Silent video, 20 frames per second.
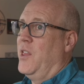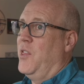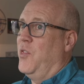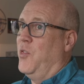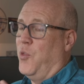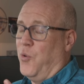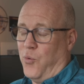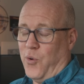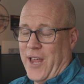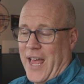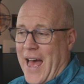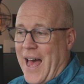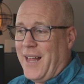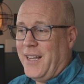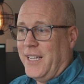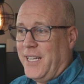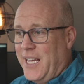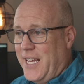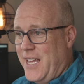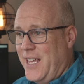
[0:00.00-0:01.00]
the
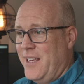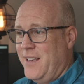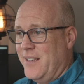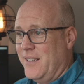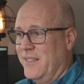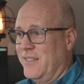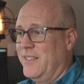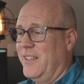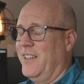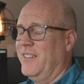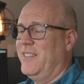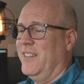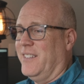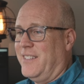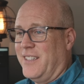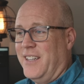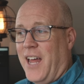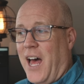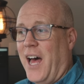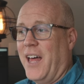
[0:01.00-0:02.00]
reality is
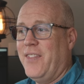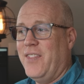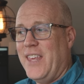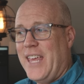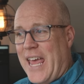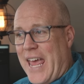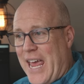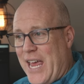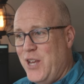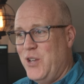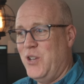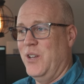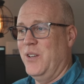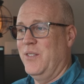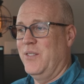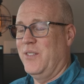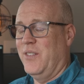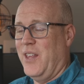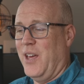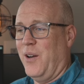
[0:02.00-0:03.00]
it's not the
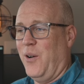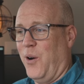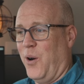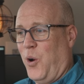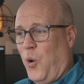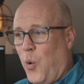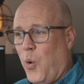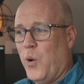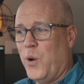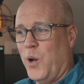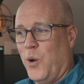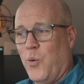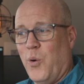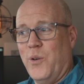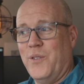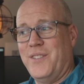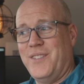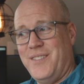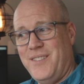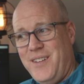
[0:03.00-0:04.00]
agents that are quote
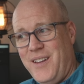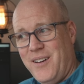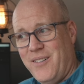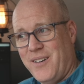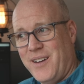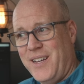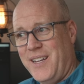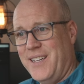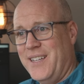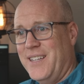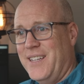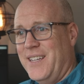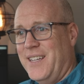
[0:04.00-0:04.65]
unquote steering